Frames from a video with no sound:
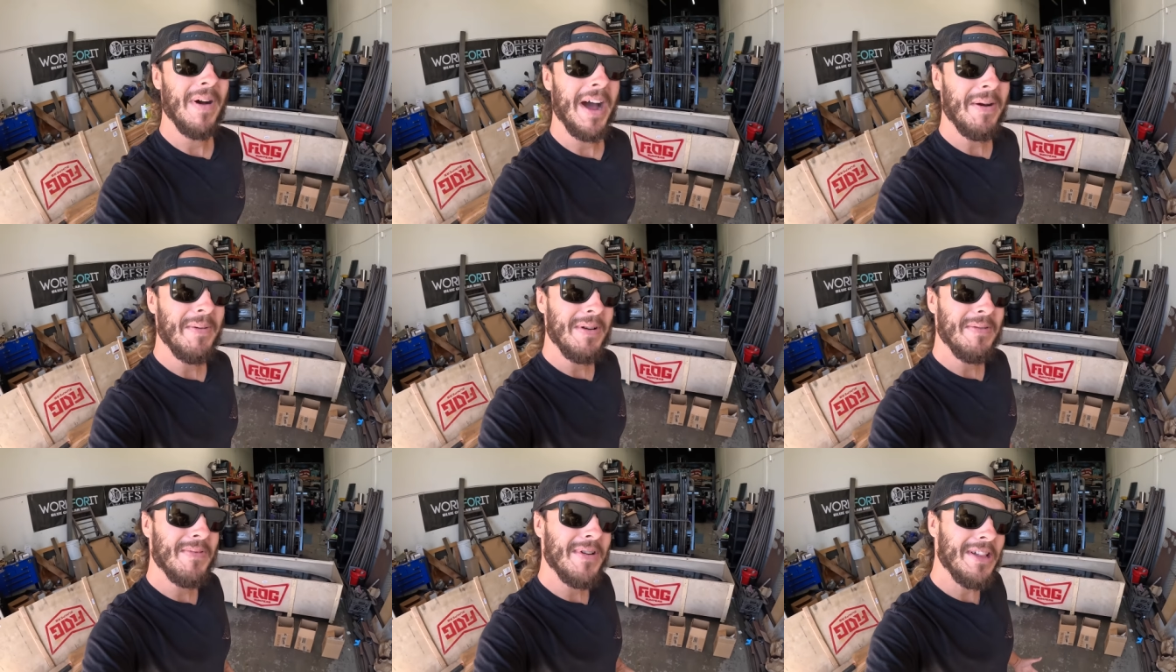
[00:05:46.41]

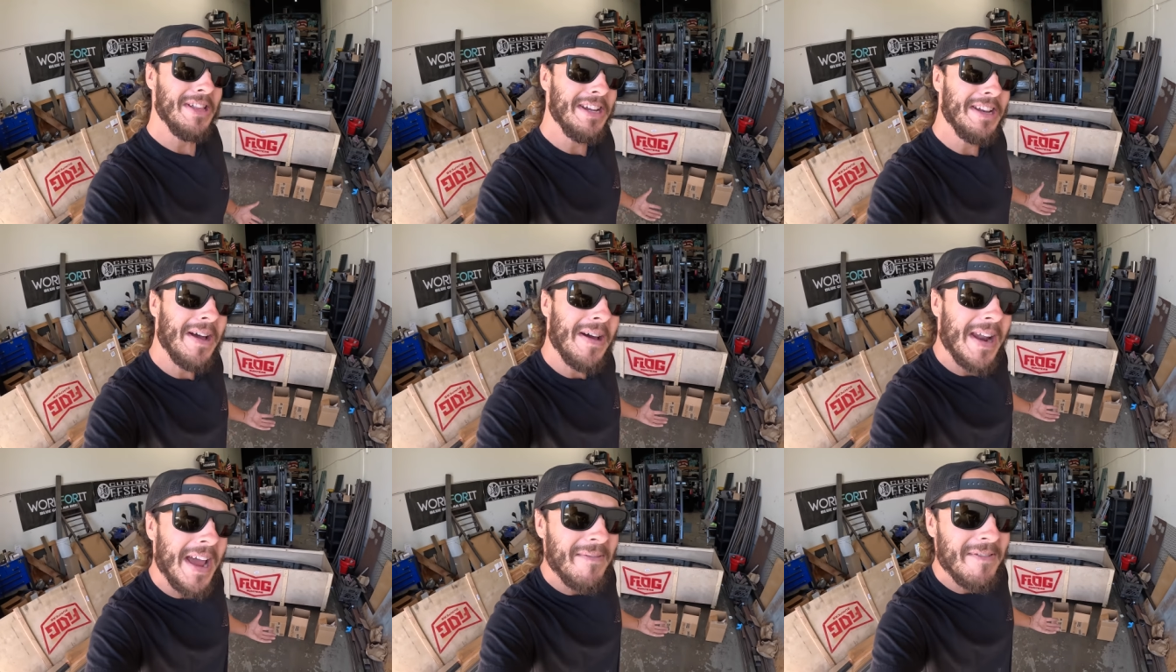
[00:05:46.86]
but we
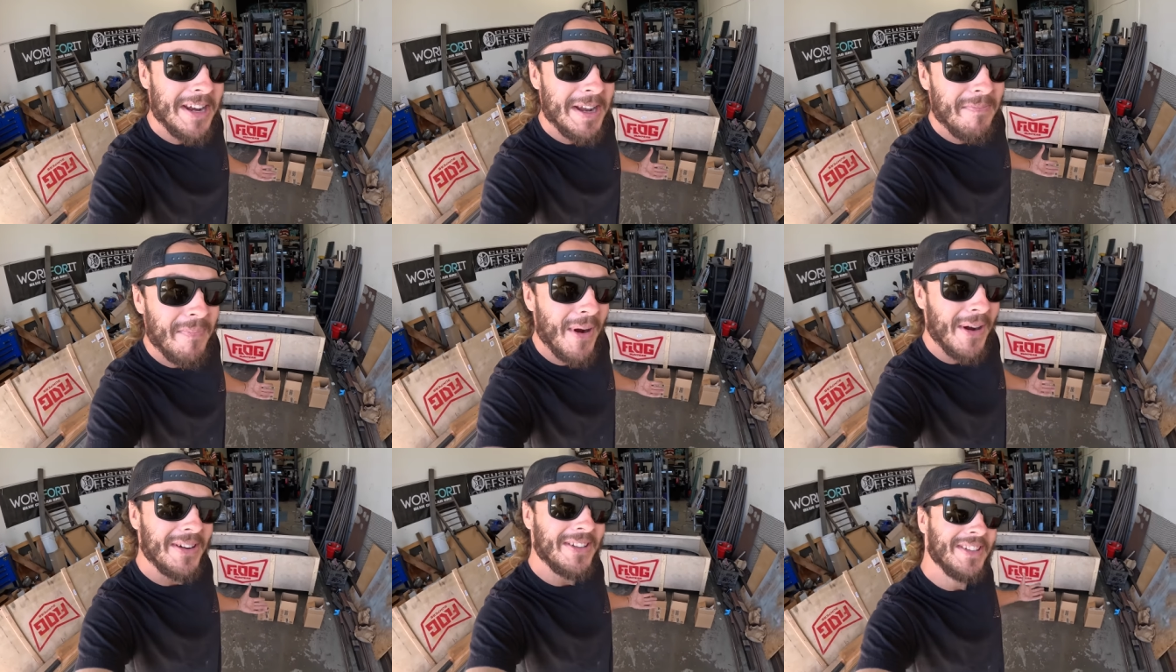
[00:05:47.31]
really don't have any
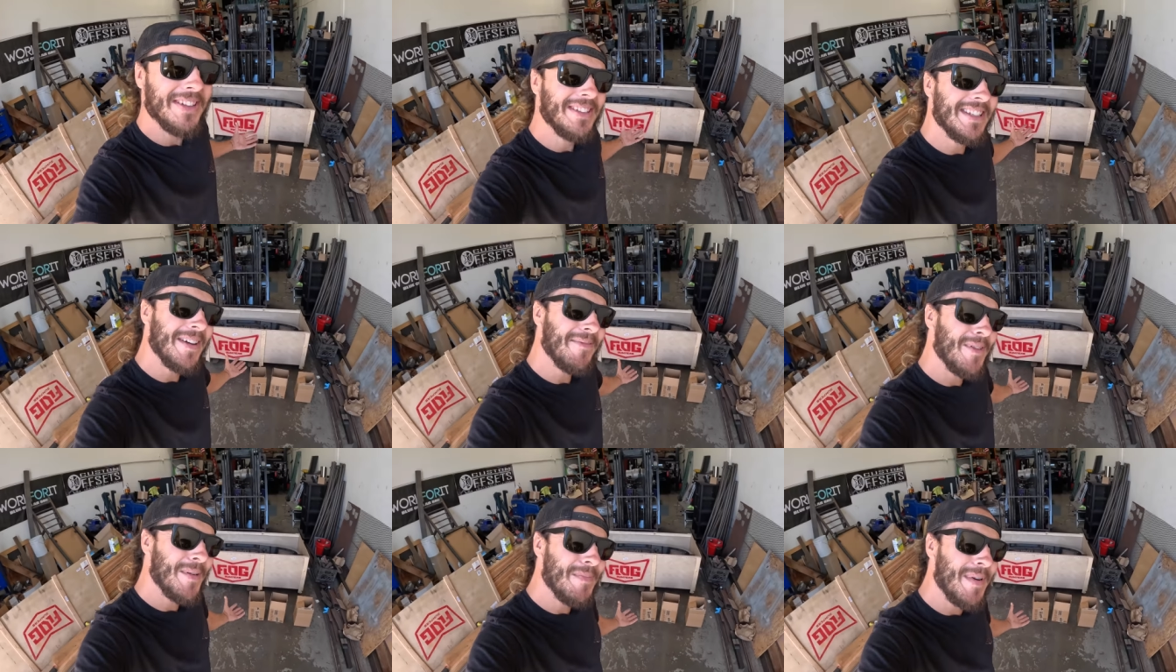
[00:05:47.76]
parts
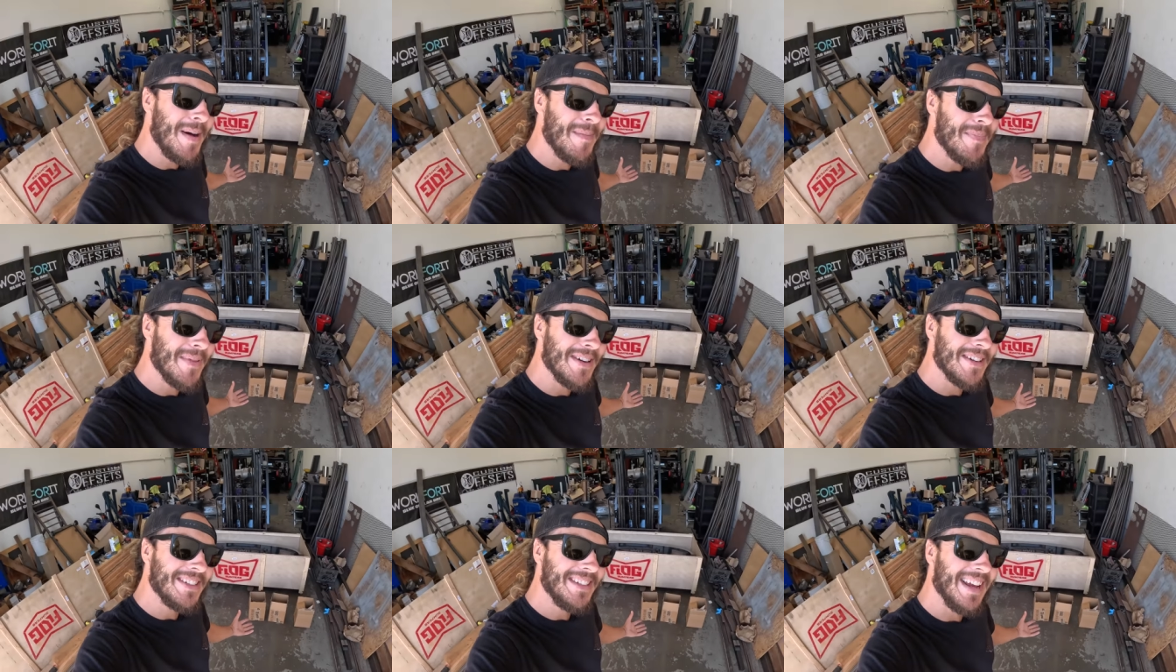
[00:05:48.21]
except for
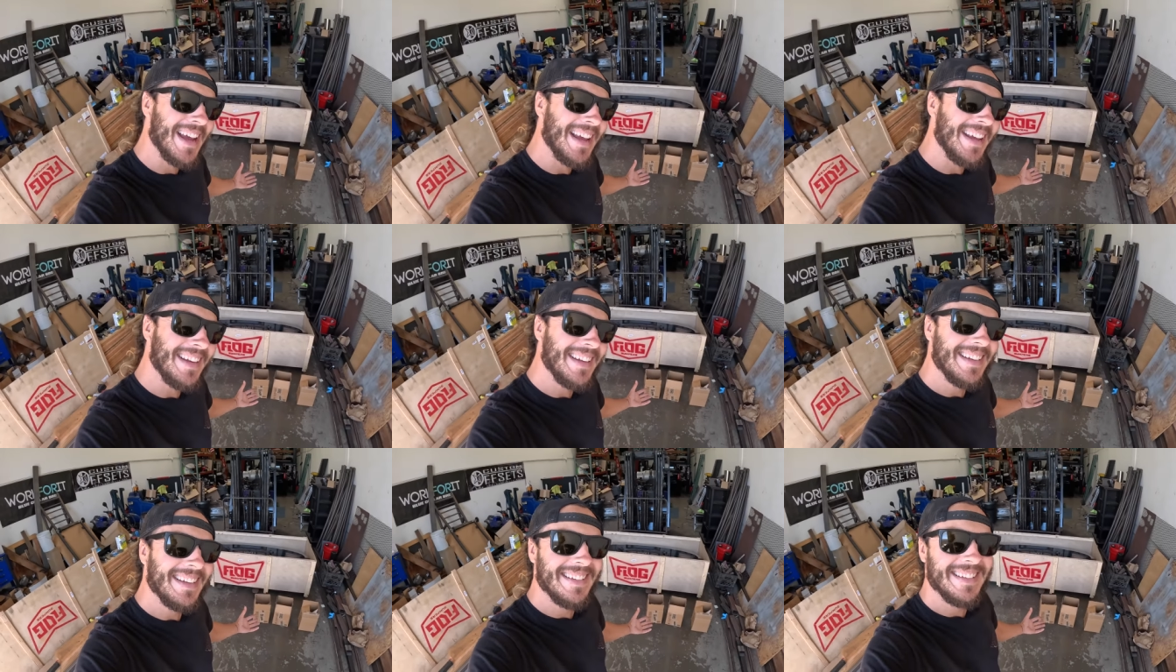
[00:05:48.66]
bumpers yet.